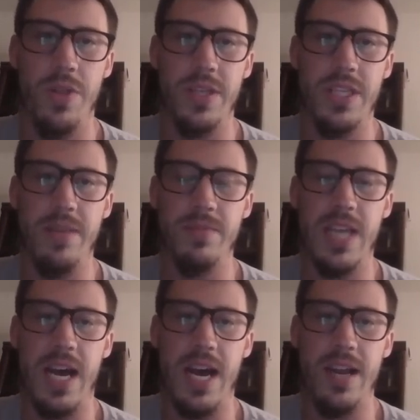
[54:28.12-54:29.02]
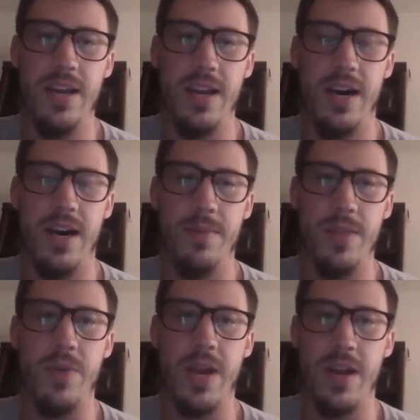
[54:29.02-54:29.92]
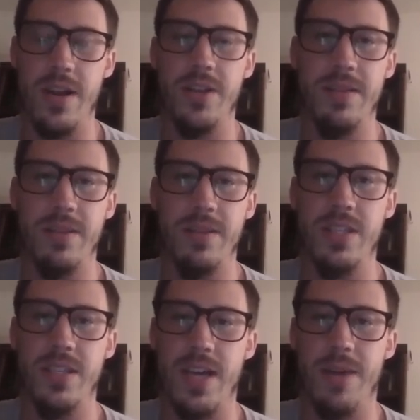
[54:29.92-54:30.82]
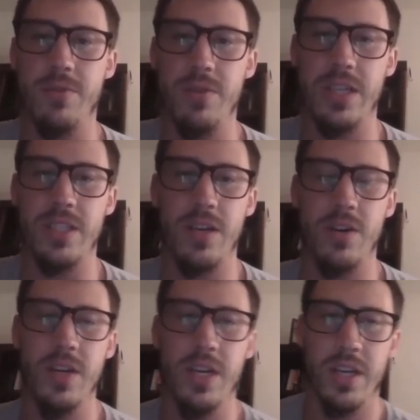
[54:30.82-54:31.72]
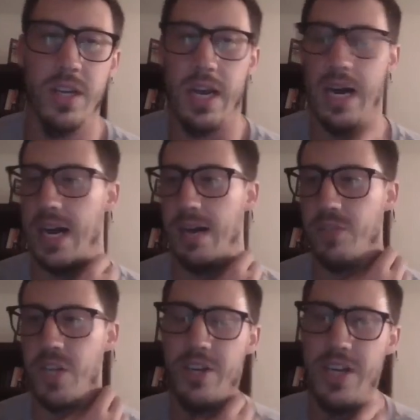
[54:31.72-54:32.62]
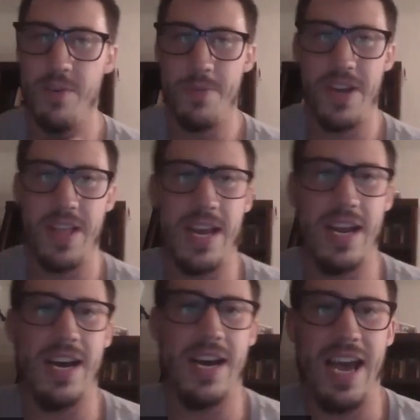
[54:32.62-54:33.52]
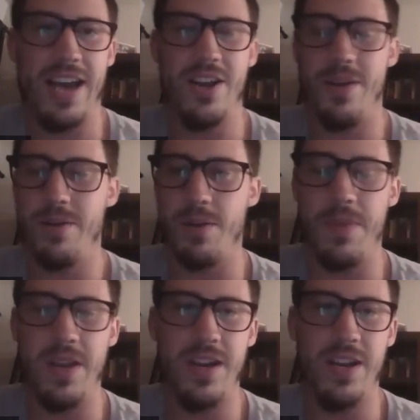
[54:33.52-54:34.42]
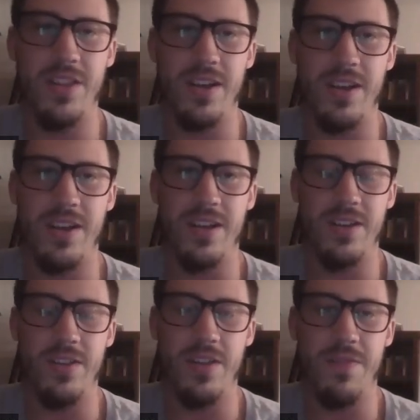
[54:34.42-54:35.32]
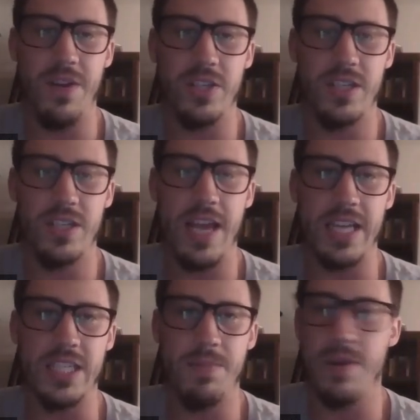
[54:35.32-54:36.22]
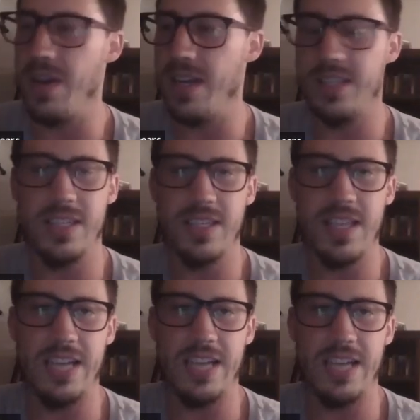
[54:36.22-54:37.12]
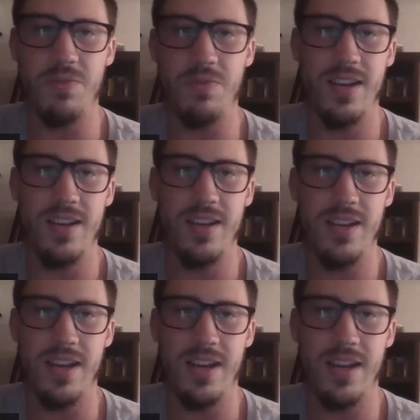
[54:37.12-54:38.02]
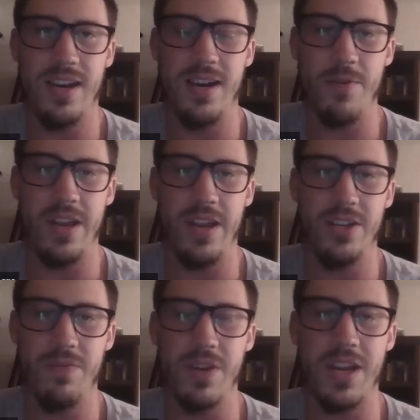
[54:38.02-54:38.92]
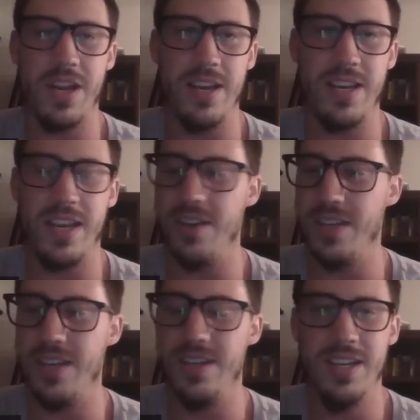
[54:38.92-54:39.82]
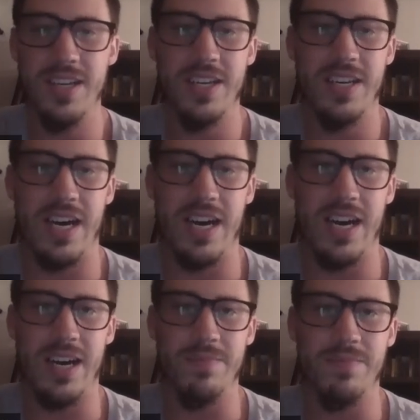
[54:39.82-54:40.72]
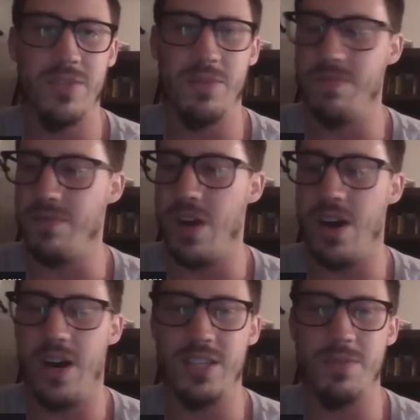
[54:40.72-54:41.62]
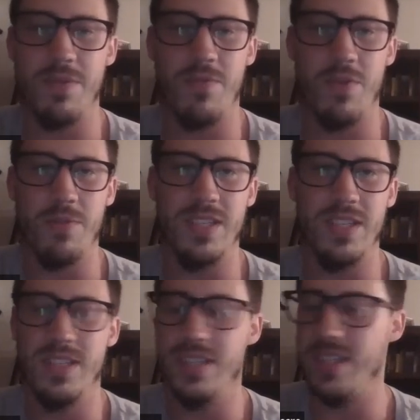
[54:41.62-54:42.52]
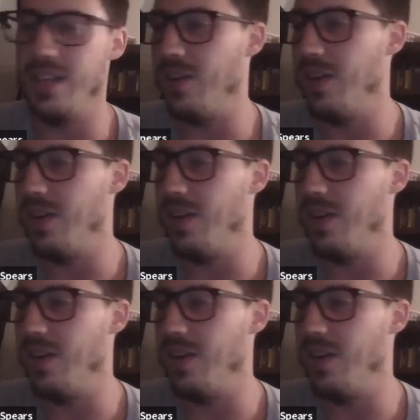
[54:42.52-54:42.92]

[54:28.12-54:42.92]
team side, and then we had another team that was in the top 3. So shout out to everybody that had competed in the fittest experience this last weekend. Everybody freaking killed it. some awesome performances. So